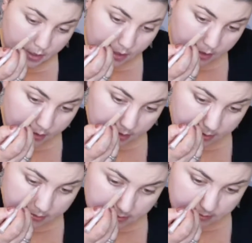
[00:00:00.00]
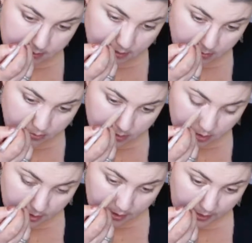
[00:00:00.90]
and conceal,
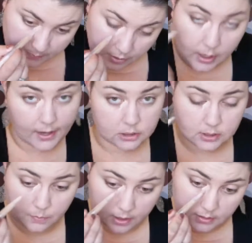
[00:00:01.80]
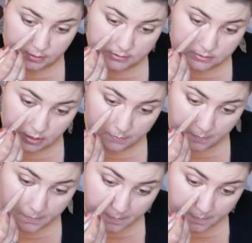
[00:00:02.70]
and I am going to actually brighten this time.